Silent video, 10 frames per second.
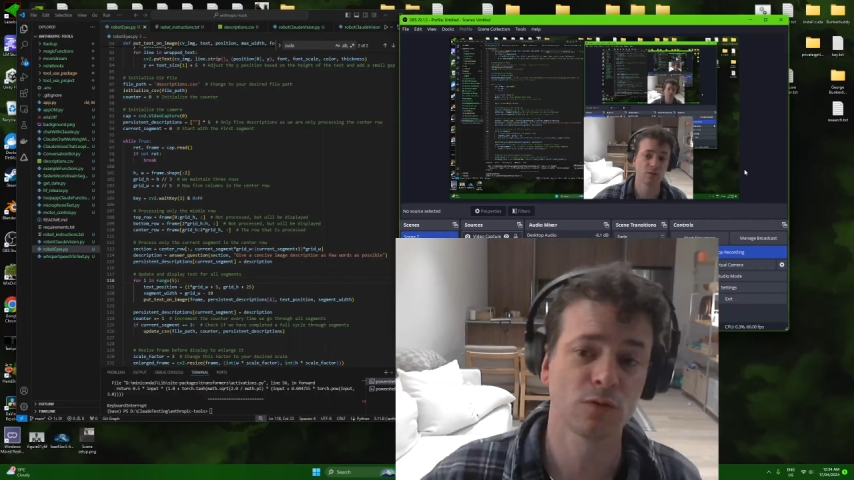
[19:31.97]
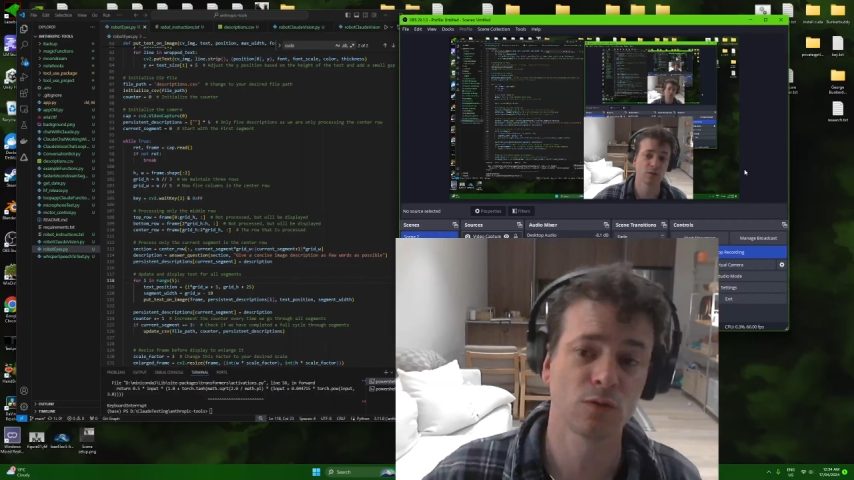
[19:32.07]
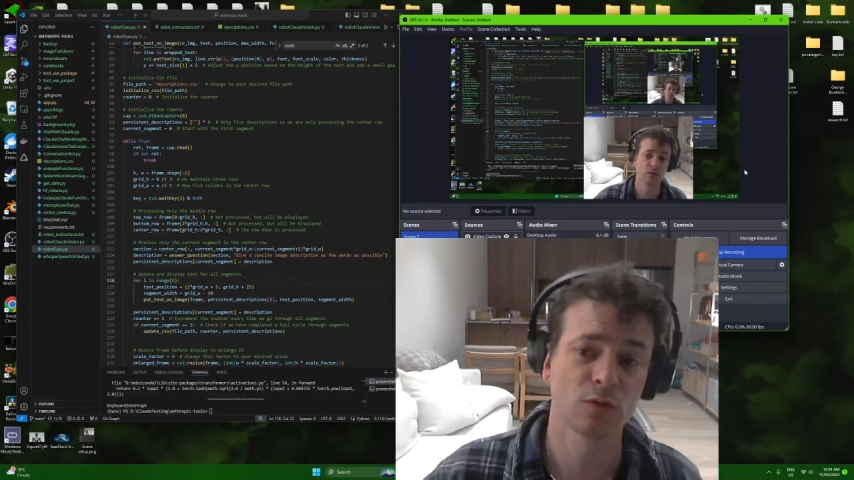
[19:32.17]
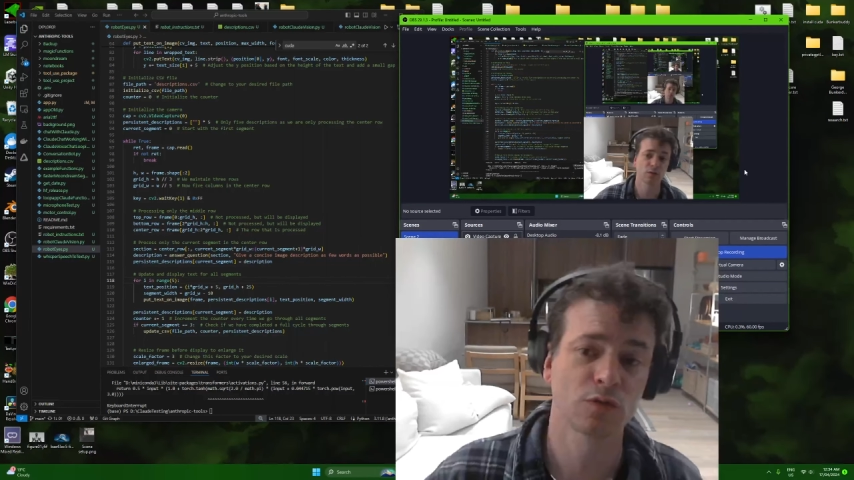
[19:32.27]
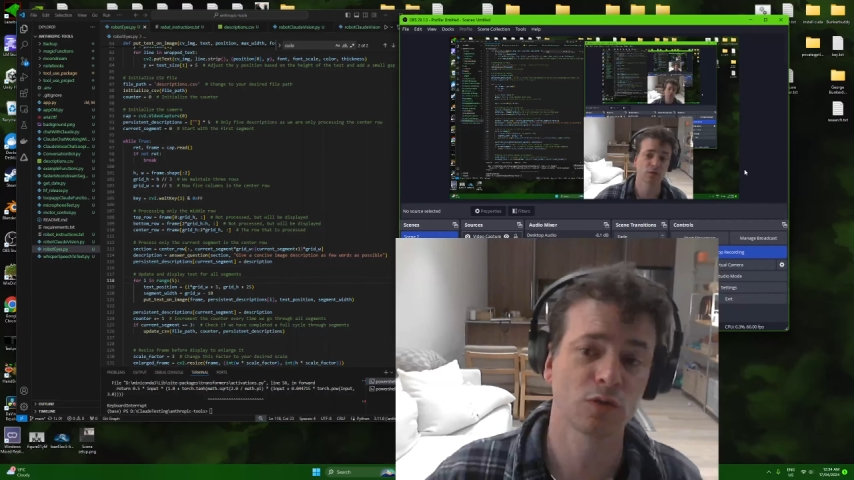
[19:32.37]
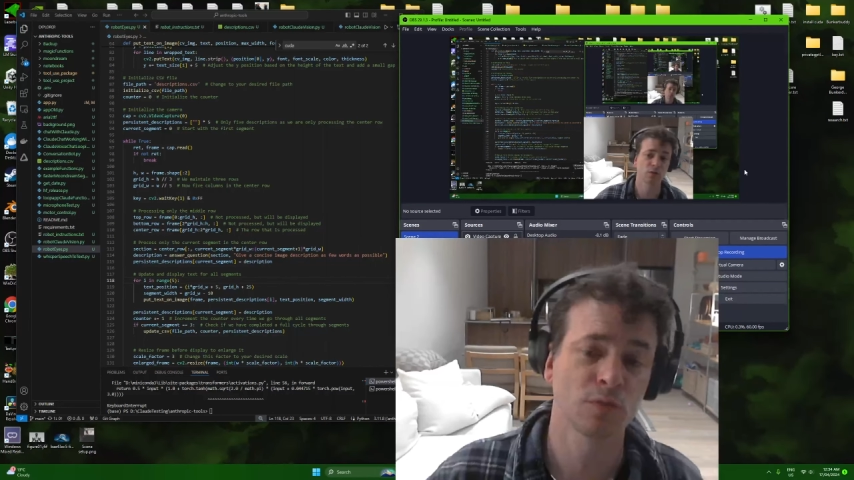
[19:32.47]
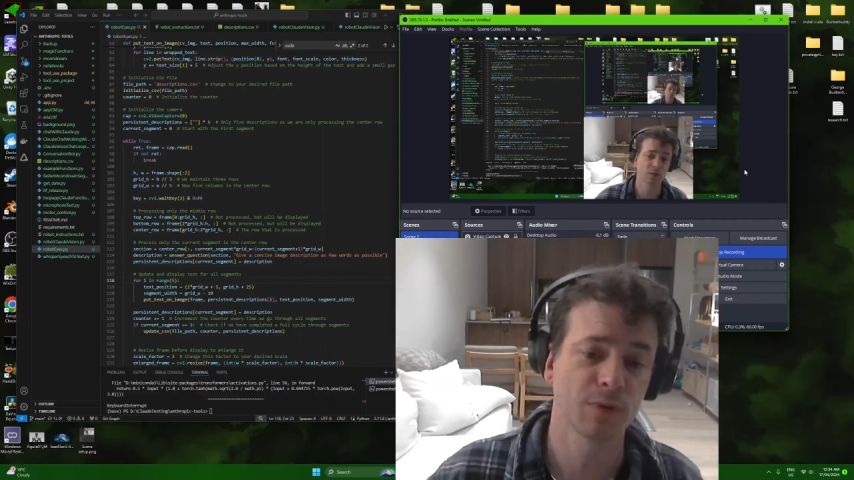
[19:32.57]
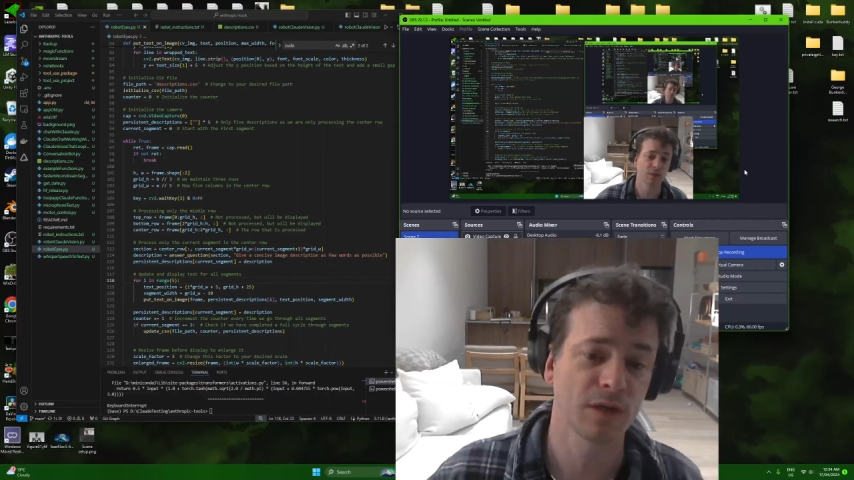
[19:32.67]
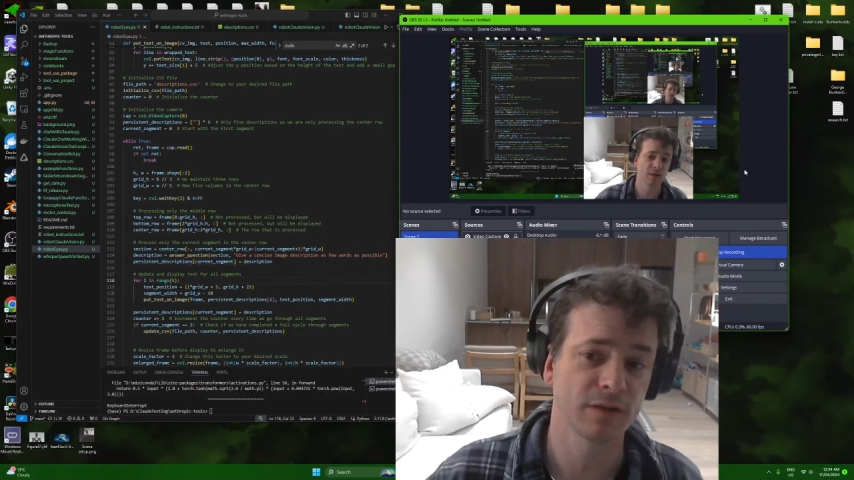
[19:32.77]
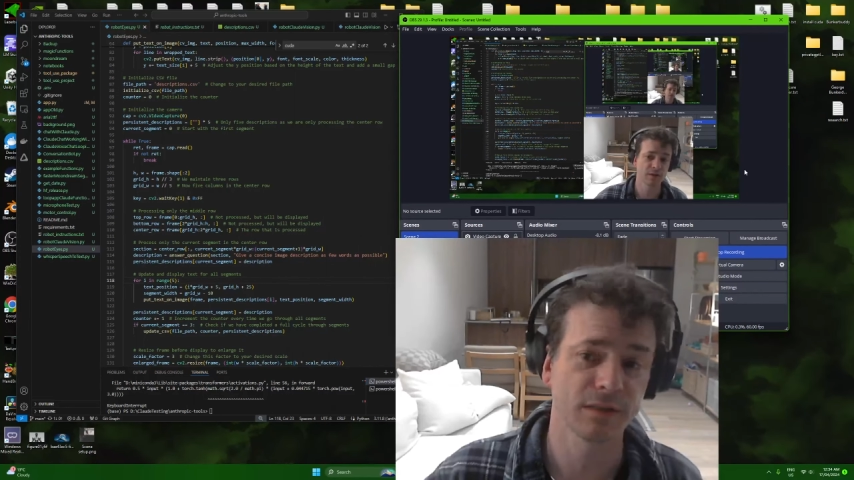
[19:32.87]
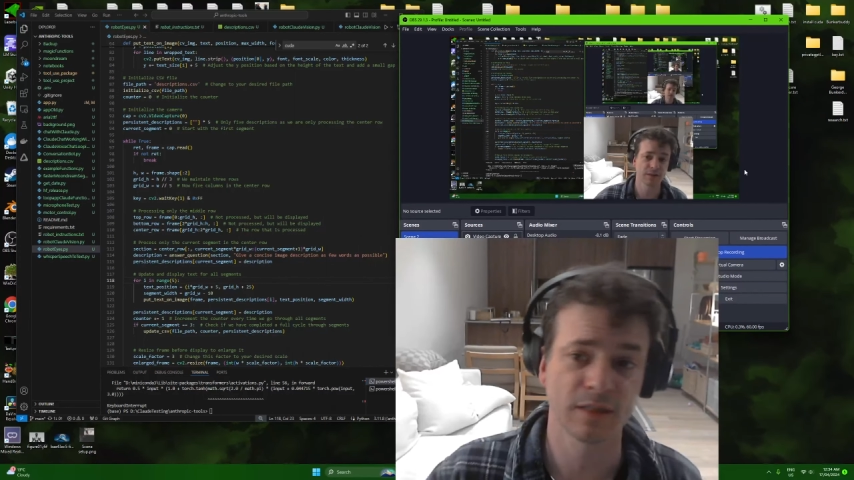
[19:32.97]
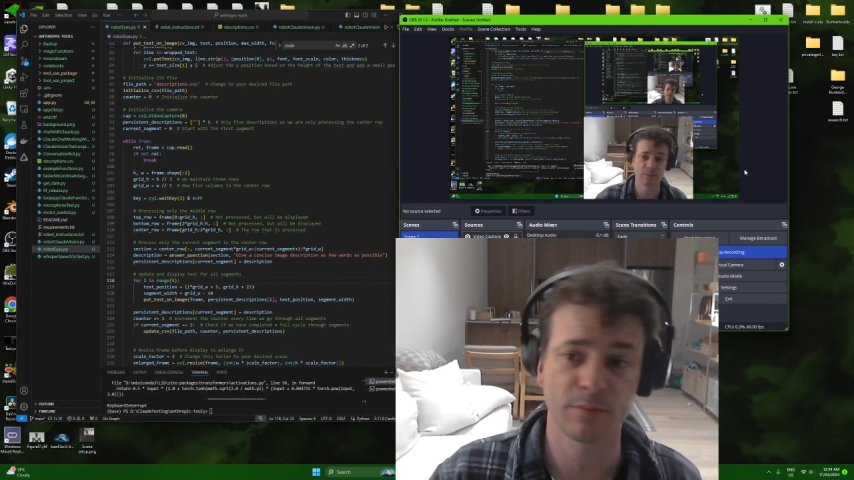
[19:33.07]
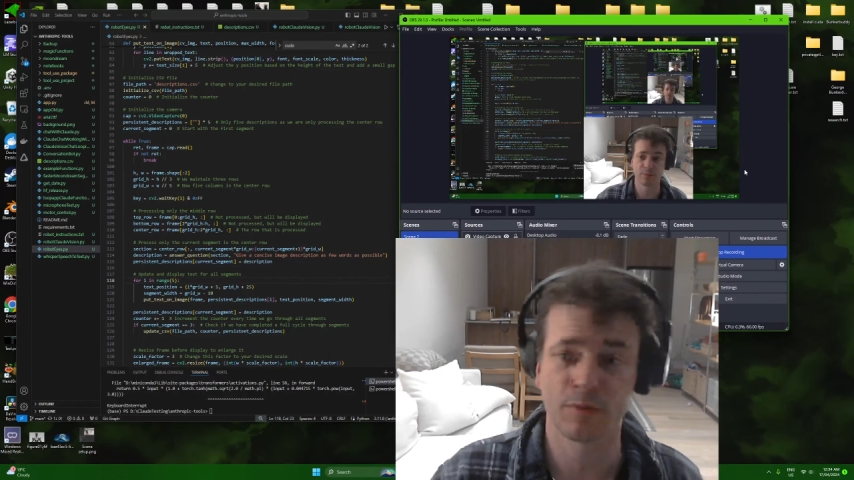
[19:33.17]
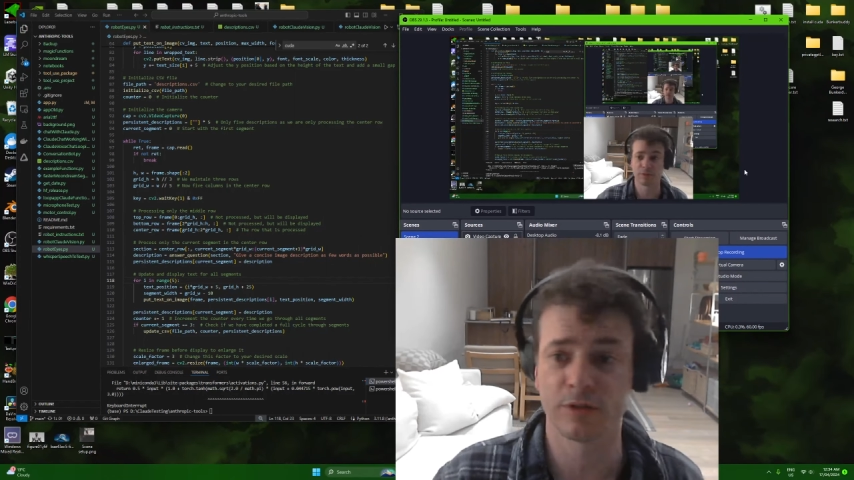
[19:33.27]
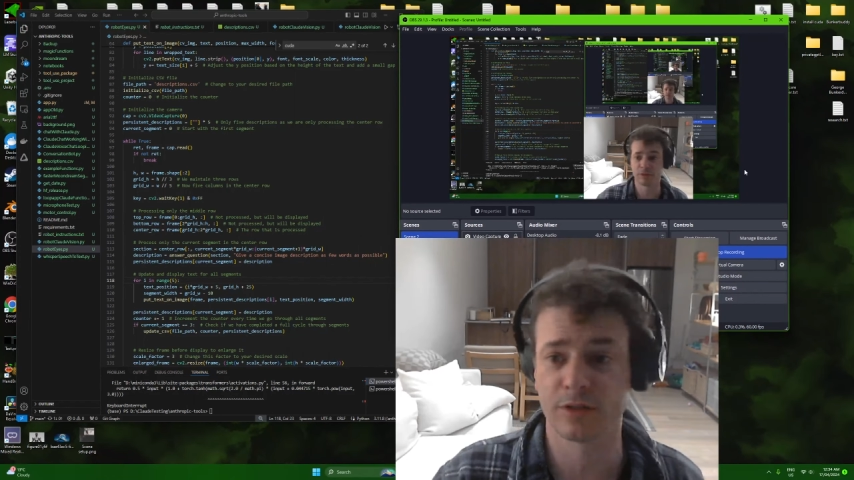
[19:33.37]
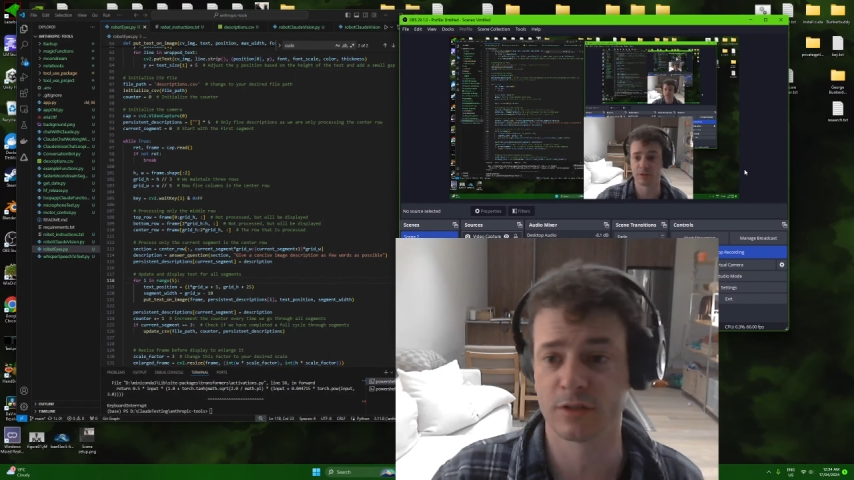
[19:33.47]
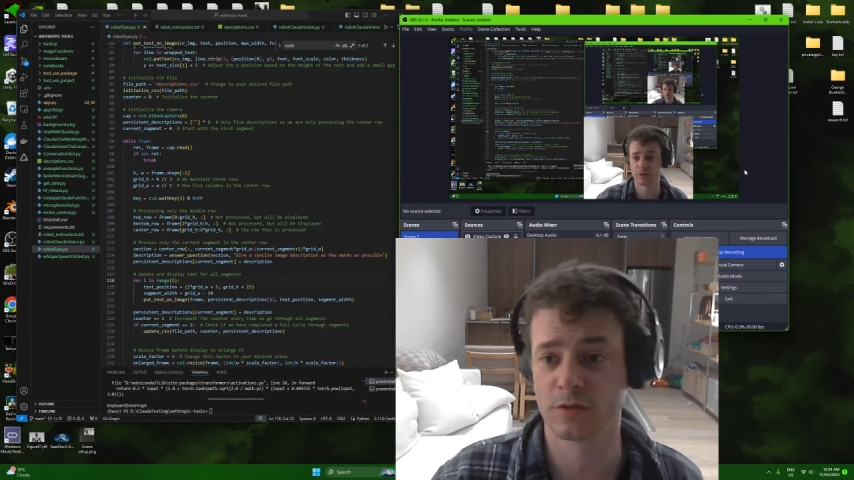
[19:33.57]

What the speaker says: which could be on the same project,